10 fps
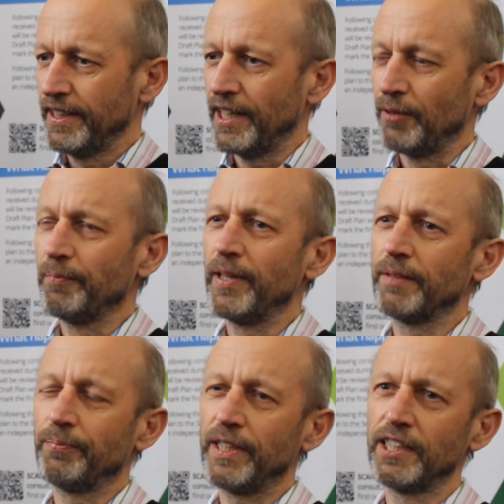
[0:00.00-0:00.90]
Yeah,
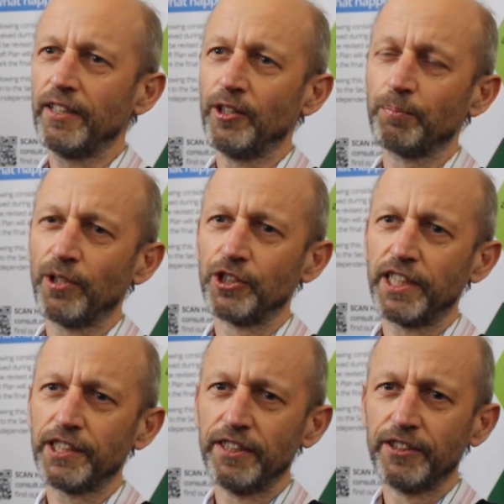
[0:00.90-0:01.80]
basically the
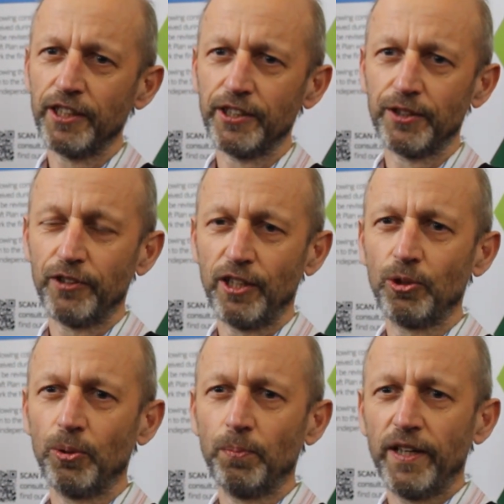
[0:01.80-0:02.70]
process in terms of a
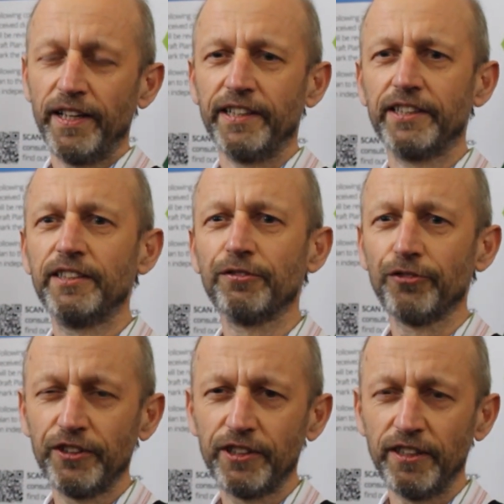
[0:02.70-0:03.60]
local plan is
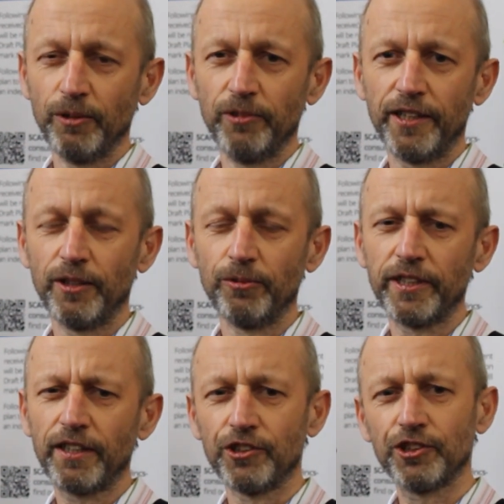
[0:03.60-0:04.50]
different in the way that we
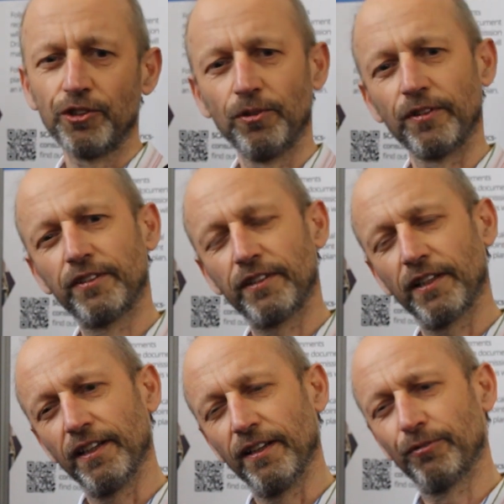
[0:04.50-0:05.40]
consult
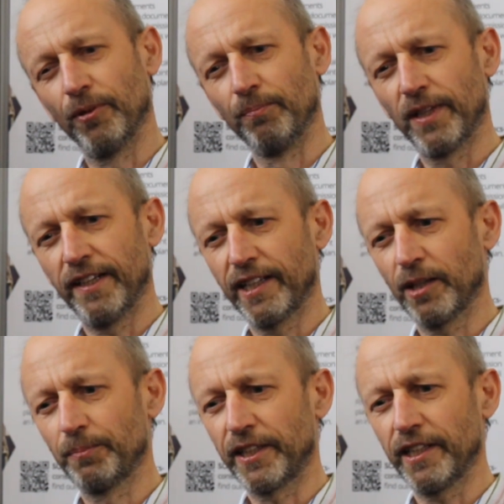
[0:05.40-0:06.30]
from planning
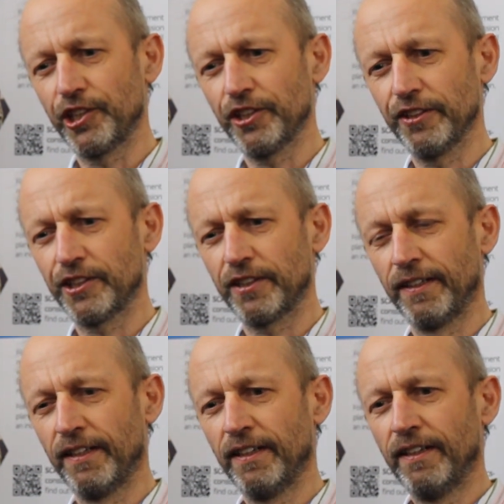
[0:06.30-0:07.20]
applications.
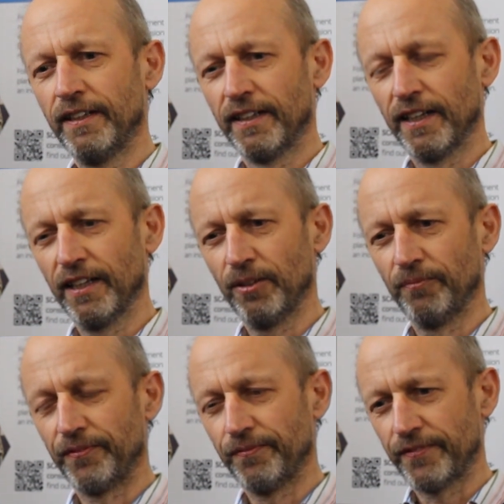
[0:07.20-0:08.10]

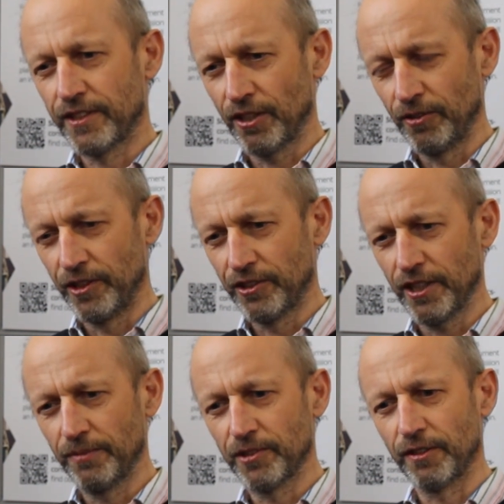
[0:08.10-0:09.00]
So in
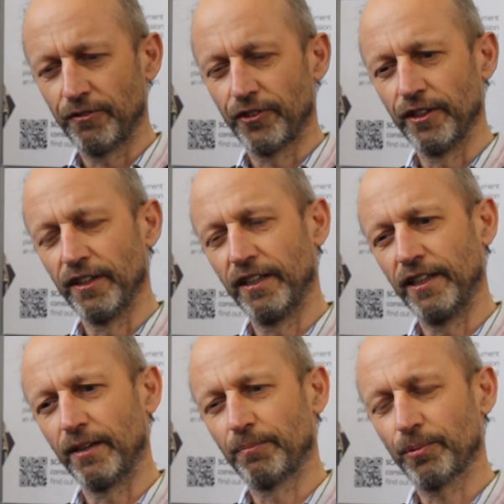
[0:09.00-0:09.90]
terms of
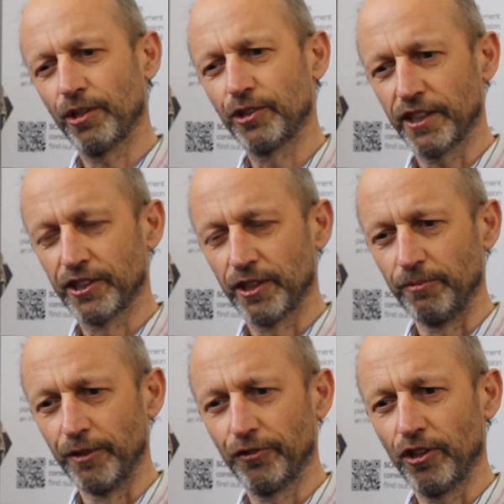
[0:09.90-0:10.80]
the process
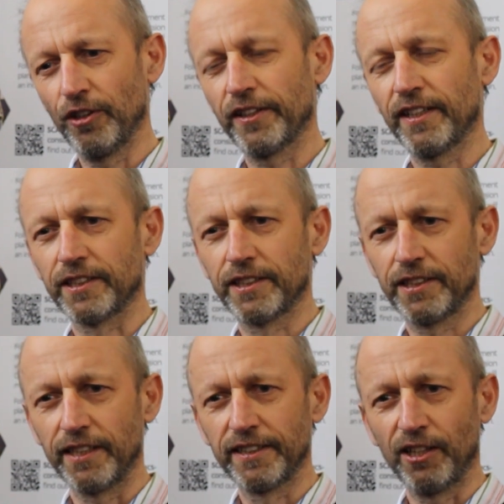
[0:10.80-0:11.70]
that we follow, that's
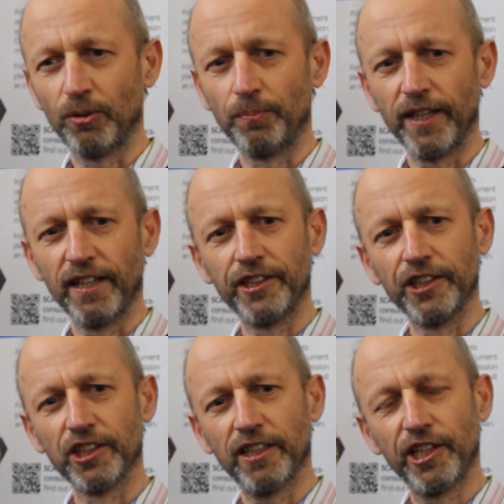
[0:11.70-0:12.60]
set out by
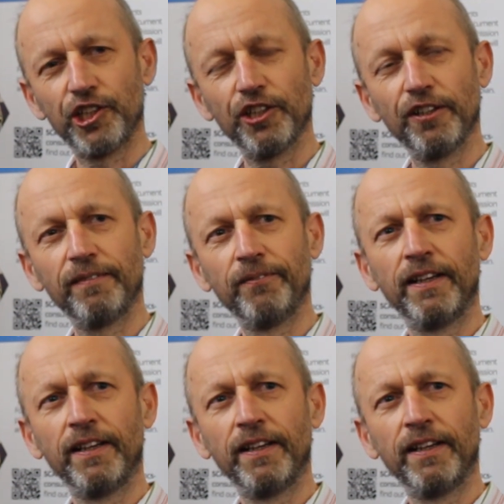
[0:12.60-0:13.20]
legislation.